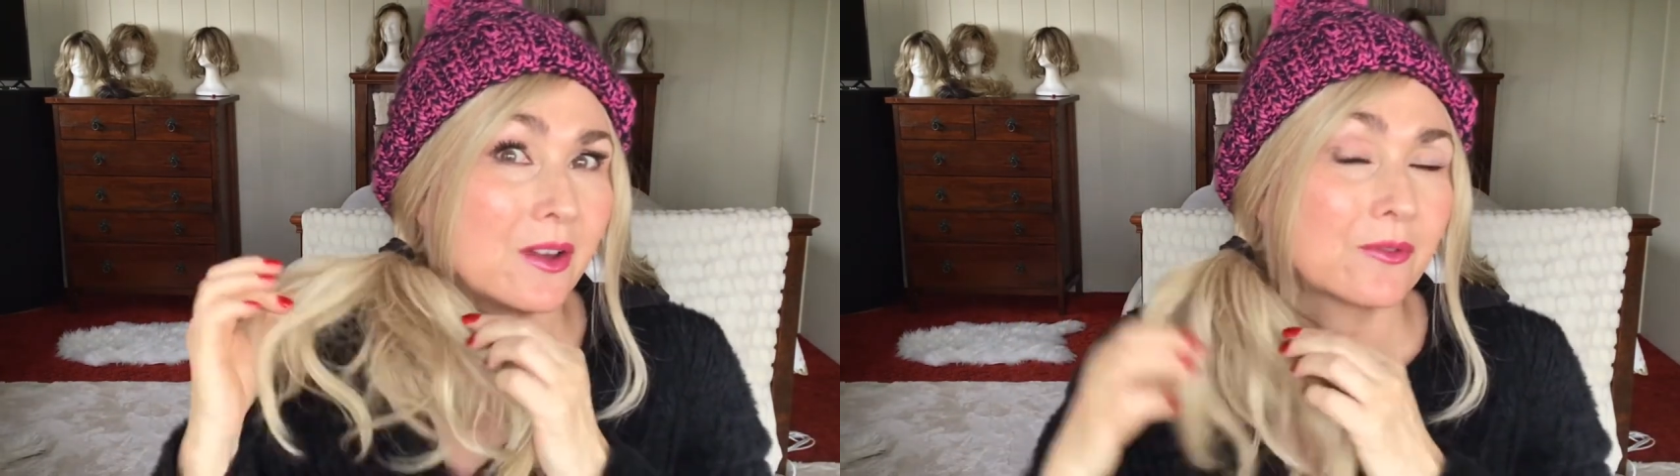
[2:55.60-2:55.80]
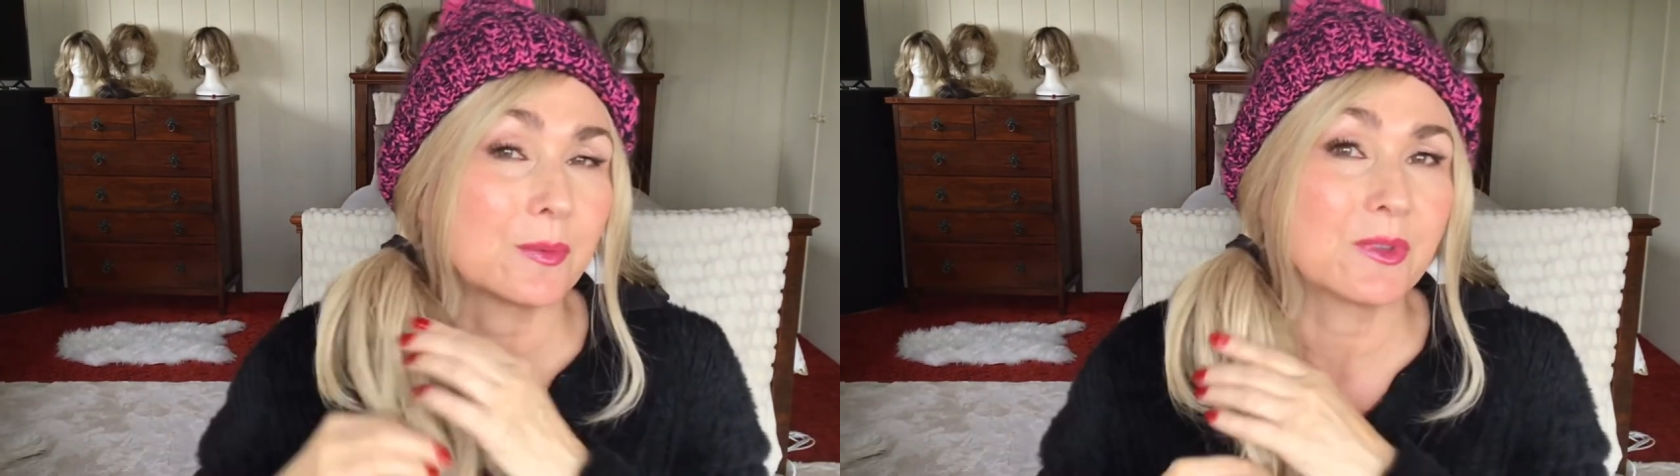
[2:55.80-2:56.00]

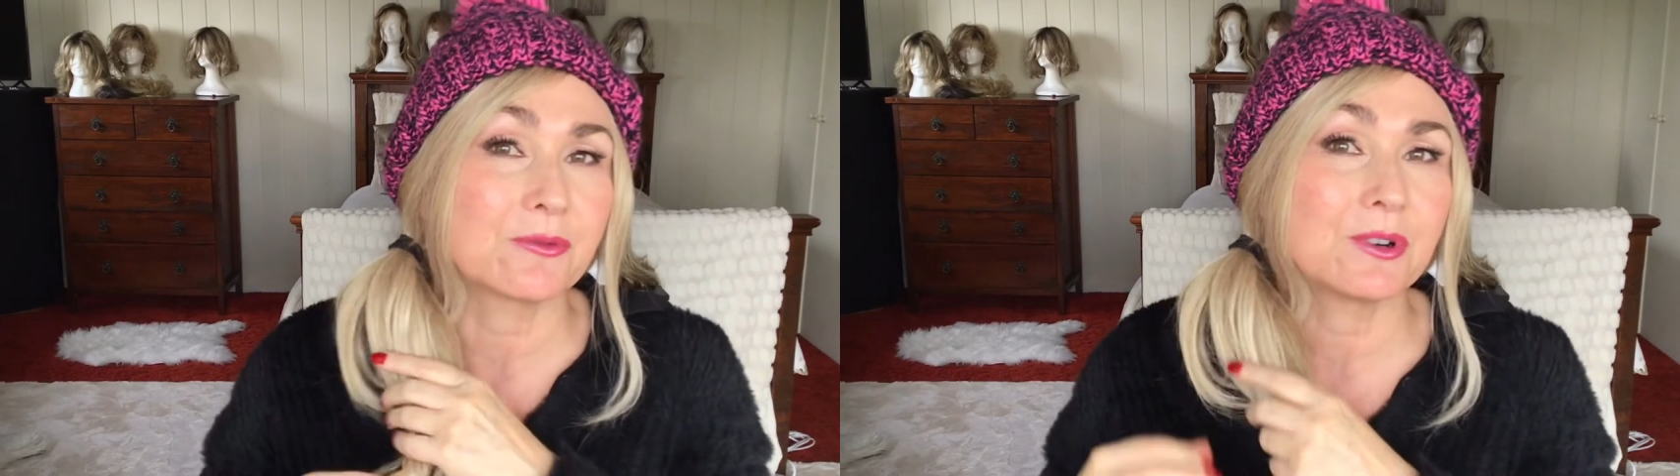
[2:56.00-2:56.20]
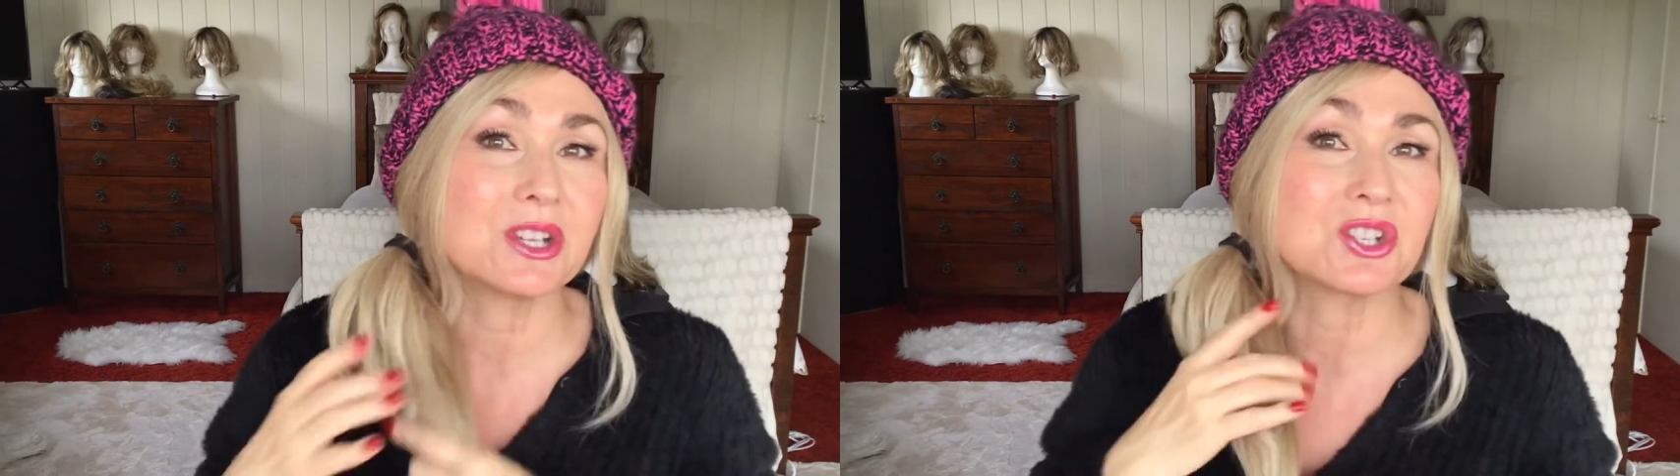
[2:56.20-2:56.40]
from the
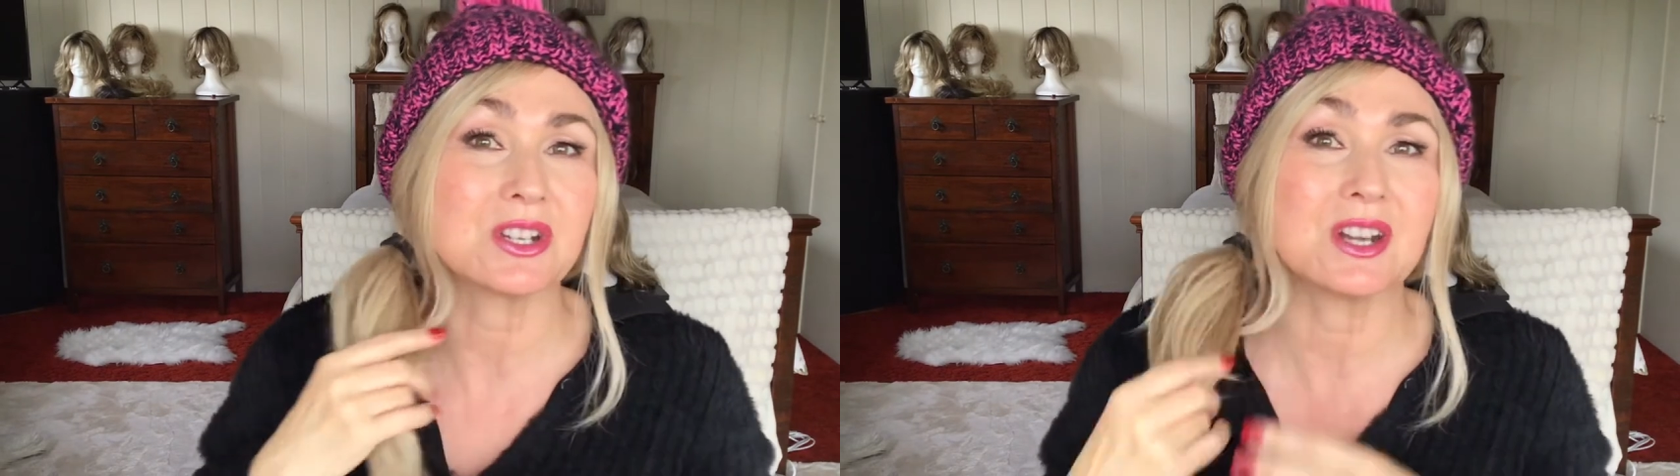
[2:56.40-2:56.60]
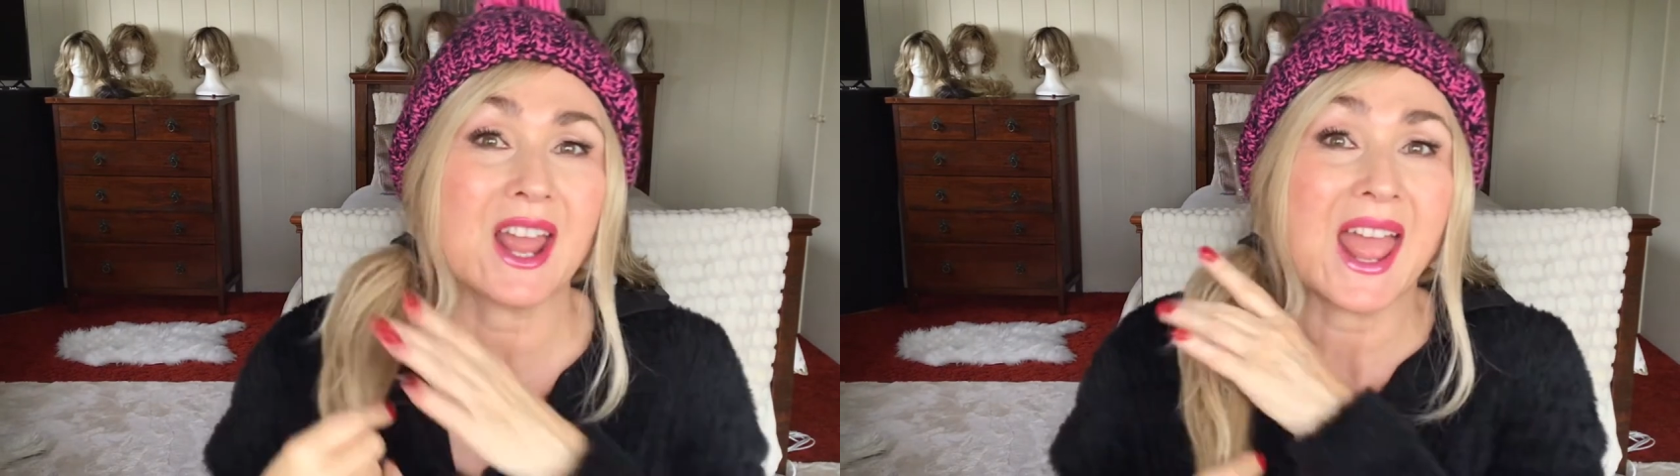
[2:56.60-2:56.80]

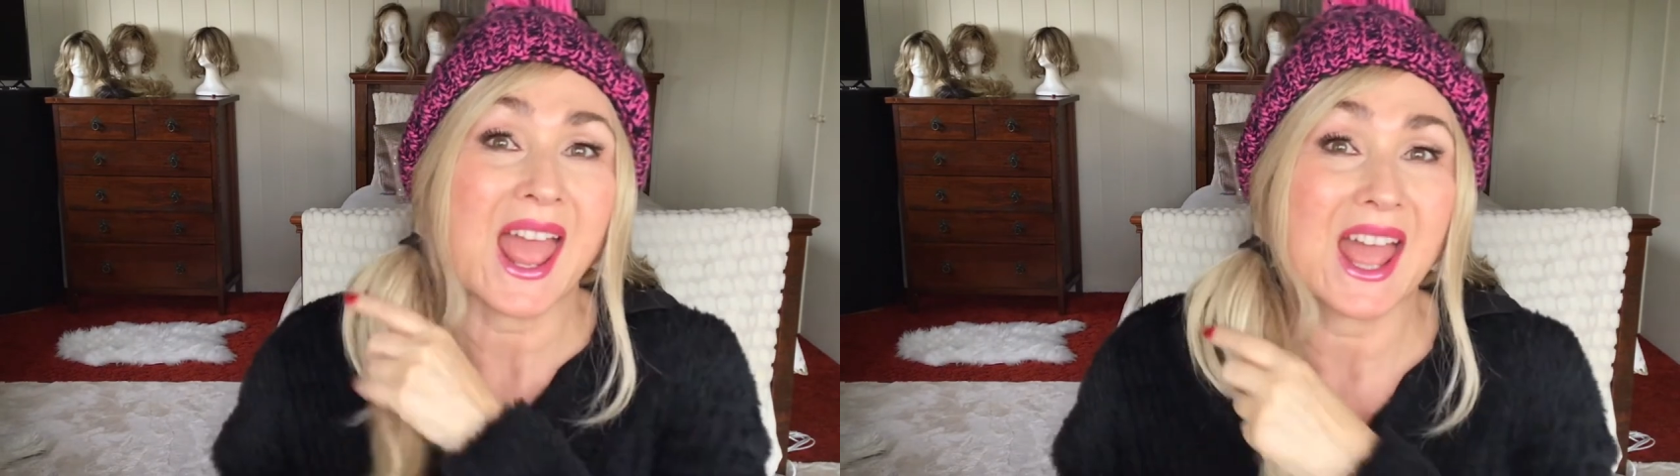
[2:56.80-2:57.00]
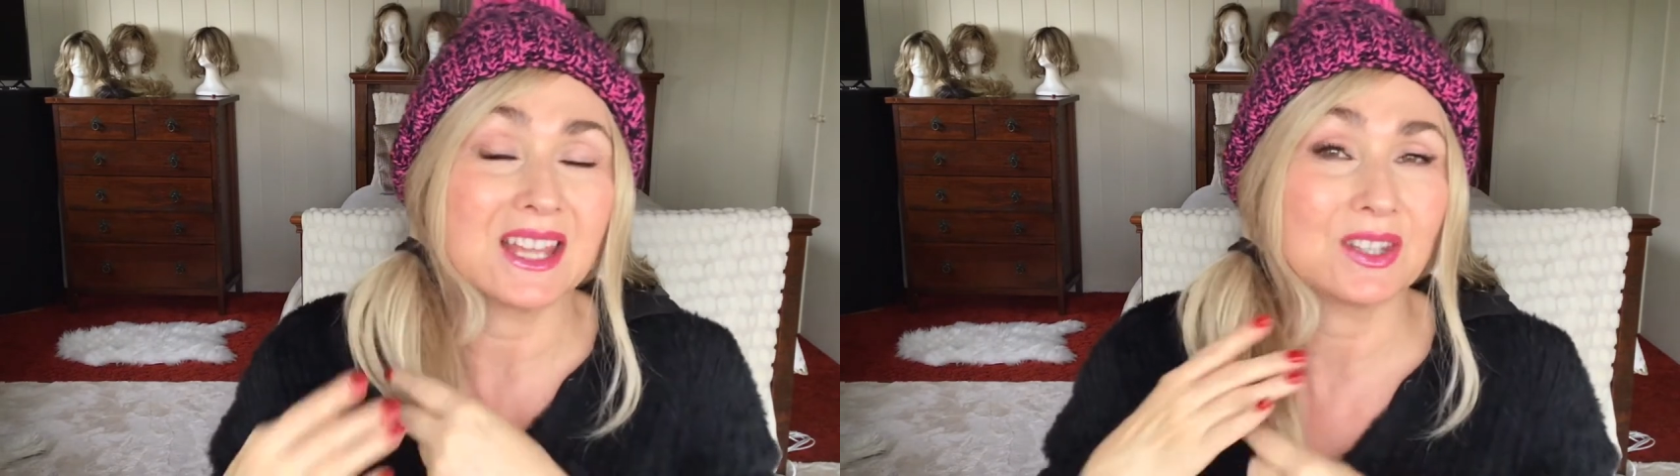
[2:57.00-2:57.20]
friction
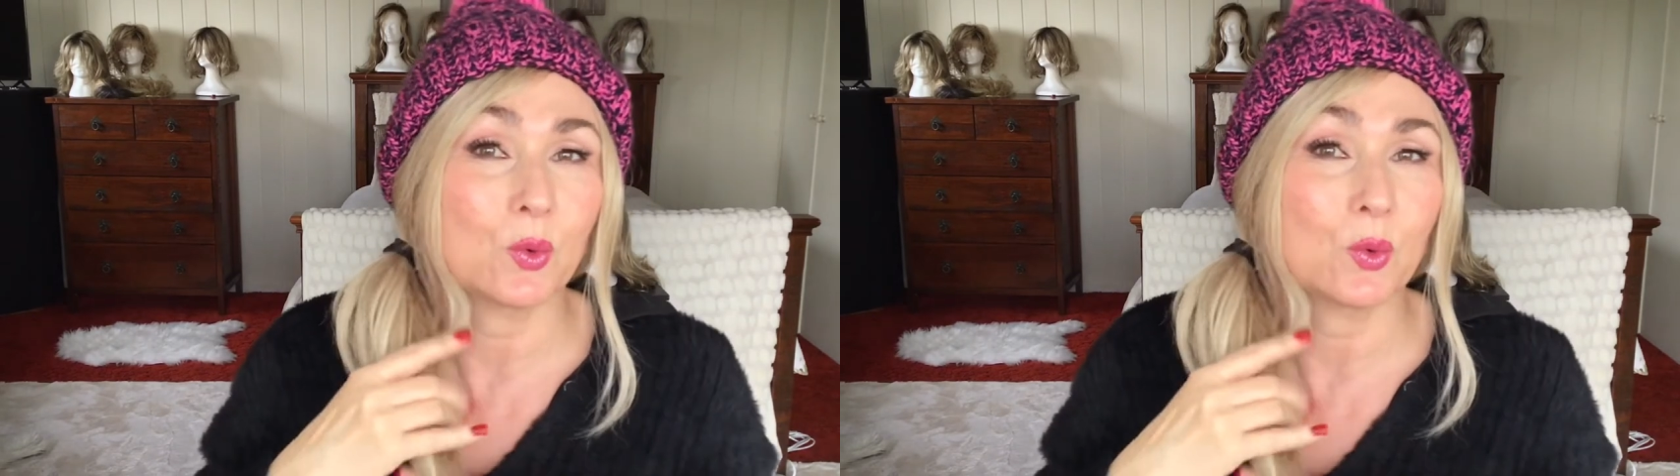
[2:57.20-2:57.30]
and the